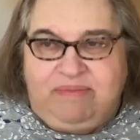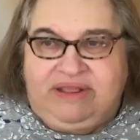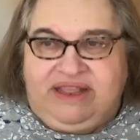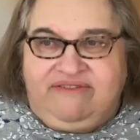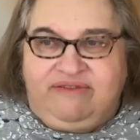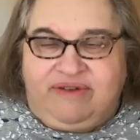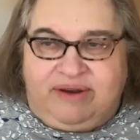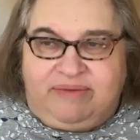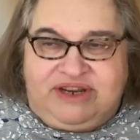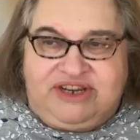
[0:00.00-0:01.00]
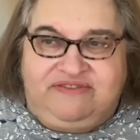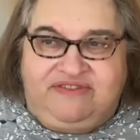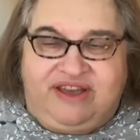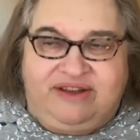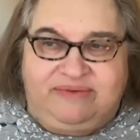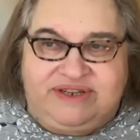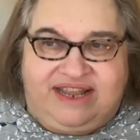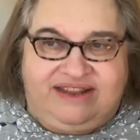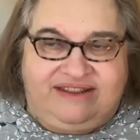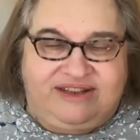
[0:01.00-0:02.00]
believe what Amishi found was
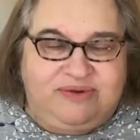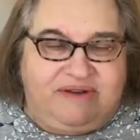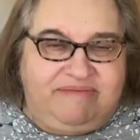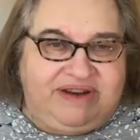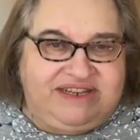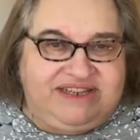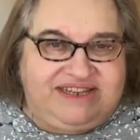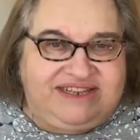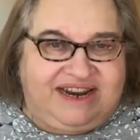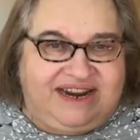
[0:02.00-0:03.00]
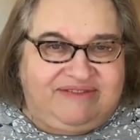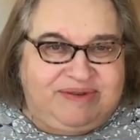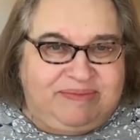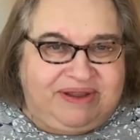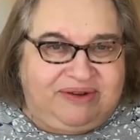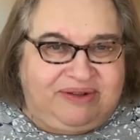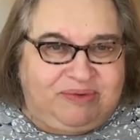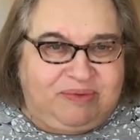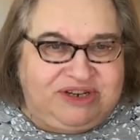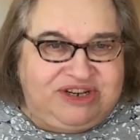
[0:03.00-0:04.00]
that the 12 minutes does not have to be all
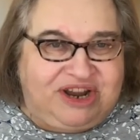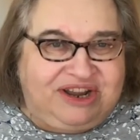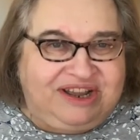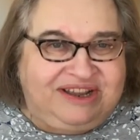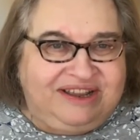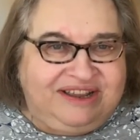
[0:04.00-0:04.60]
in one chunk;